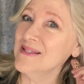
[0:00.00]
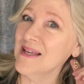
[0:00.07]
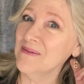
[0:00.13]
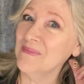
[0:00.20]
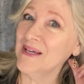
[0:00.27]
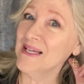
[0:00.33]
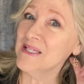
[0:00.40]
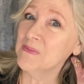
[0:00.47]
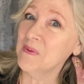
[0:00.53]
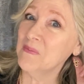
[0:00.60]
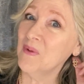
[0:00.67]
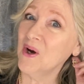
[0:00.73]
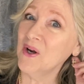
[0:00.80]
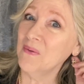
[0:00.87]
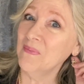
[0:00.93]
that my husband
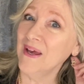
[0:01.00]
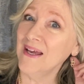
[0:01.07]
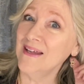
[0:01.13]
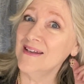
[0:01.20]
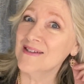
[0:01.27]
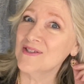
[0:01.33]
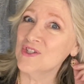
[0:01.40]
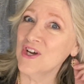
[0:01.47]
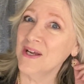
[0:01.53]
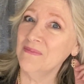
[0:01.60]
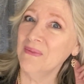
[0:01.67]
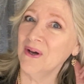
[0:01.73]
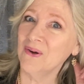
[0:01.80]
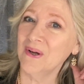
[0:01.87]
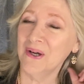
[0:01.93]
Mark made, his
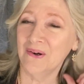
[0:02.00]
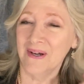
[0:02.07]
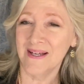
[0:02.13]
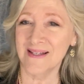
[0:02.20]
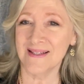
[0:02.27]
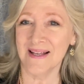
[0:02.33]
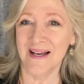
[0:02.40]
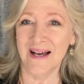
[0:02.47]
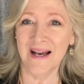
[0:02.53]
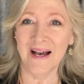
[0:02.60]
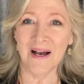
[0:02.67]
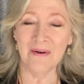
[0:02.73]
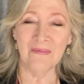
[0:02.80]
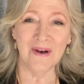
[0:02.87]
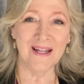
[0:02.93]
chainmail earrings,
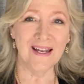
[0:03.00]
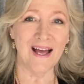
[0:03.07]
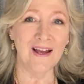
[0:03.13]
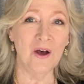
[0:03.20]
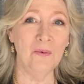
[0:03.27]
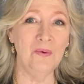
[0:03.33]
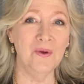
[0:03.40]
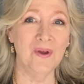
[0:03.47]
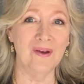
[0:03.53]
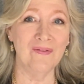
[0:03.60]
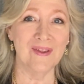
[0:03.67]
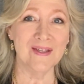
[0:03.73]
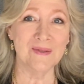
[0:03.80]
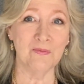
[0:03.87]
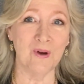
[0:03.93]
but I hope you give
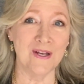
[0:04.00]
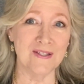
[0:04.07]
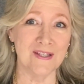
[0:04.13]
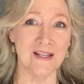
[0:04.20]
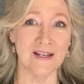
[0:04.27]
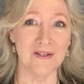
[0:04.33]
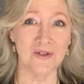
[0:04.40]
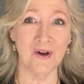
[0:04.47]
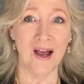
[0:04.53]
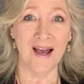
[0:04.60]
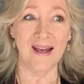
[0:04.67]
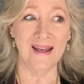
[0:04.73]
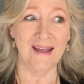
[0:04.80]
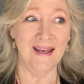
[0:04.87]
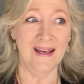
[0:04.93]
this bracelet a
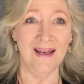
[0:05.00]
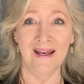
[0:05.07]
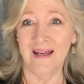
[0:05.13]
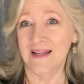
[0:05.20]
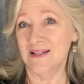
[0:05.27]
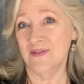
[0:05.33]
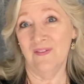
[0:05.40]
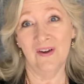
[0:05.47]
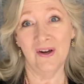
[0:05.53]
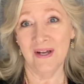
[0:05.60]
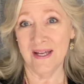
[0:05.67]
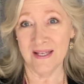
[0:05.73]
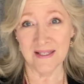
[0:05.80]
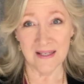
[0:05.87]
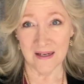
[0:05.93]
try. It's very
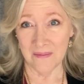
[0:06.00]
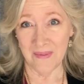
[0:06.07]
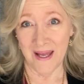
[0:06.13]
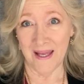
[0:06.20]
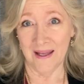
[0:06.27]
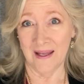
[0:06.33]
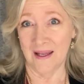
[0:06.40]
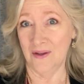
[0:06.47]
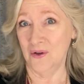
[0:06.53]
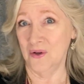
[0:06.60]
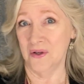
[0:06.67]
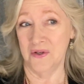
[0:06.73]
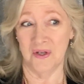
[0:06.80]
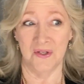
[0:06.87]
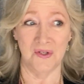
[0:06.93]
easy to make, and you
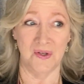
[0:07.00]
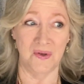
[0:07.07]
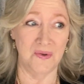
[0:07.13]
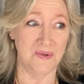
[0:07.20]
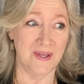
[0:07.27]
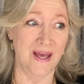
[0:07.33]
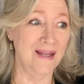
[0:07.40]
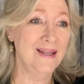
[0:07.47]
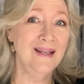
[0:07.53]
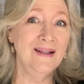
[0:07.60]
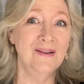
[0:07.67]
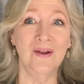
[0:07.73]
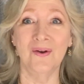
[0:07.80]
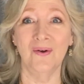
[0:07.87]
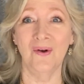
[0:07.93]
can just use any
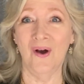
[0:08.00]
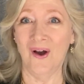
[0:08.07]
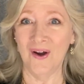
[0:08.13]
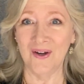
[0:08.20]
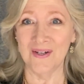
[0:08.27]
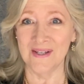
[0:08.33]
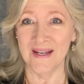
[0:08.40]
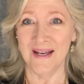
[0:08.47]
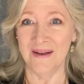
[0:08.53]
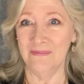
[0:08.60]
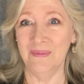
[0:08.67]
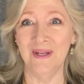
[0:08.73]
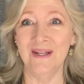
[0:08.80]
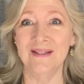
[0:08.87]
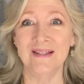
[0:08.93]
little heart
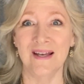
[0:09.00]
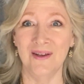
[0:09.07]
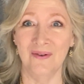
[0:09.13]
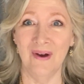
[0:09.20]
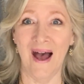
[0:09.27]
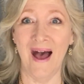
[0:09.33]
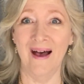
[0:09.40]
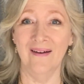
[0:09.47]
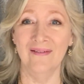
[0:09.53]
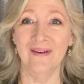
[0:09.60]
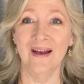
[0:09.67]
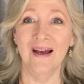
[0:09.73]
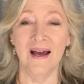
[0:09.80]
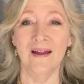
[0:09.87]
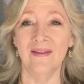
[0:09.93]
beads that you have.
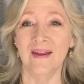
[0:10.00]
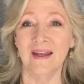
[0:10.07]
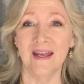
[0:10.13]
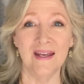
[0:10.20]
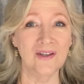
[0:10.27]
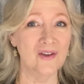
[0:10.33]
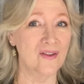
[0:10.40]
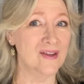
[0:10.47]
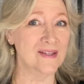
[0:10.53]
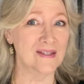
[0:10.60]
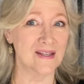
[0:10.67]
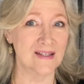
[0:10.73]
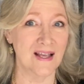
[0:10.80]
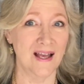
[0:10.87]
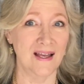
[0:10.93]
The key to this
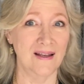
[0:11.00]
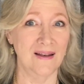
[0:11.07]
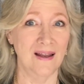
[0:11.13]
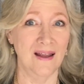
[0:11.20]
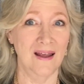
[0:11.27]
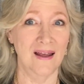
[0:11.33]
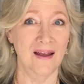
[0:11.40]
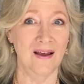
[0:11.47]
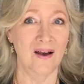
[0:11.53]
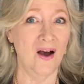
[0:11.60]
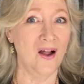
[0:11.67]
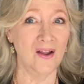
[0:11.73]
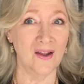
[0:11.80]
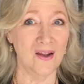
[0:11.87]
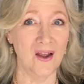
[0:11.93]
design
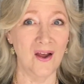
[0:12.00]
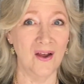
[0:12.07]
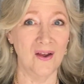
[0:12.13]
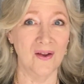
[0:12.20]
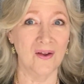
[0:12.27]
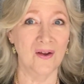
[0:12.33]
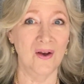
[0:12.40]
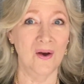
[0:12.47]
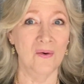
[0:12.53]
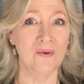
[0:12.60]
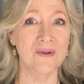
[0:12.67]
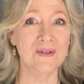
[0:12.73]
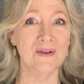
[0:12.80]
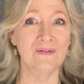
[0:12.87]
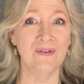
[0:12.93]
all along
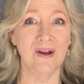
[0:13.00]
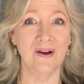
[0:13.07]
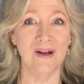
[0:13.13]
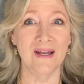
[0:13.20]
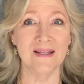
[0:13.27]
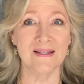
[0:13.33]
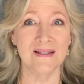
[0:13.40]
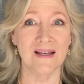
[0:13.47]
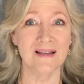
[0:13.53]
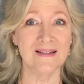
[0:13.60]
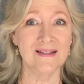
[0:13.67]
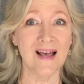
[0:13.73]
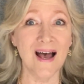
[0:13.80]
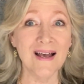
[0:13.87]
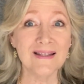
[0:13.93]
was the various
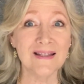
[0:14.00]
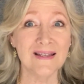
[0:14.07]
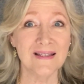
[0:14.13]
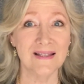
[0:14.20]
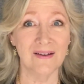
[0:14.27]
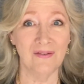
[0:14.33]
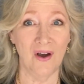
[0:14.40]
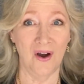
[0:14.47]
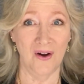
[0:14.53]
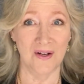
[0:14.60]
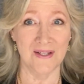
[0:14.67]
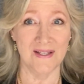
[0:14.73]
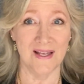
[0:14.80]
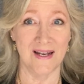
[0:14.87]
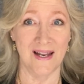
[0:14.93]
sizes of
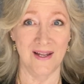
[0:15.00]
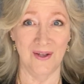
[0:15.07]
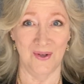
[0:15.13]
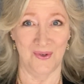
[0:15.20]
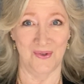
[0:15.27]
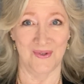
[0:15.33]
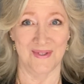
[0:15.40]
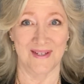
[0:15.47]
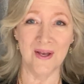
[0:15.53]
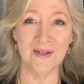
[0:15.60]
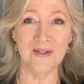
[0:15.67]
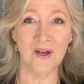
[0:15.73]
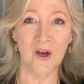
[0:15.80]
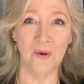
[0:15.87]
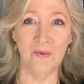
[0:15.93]
hearts that I used.
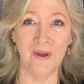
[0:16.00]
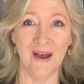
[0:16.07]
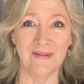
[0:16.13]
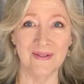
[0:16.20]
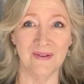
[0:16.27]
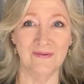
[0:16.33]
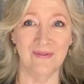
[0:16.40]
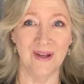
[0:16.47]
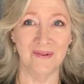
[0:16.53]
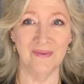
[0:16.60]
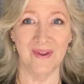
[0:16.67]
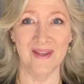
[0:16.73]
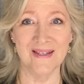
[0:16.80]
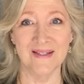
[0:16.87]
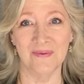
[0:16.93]
So I hope you have some fun
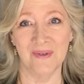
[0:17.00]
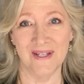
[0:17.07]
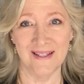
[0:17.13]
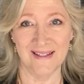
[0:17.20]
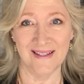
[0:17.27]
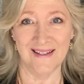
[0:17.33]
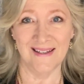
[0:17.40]
with this one.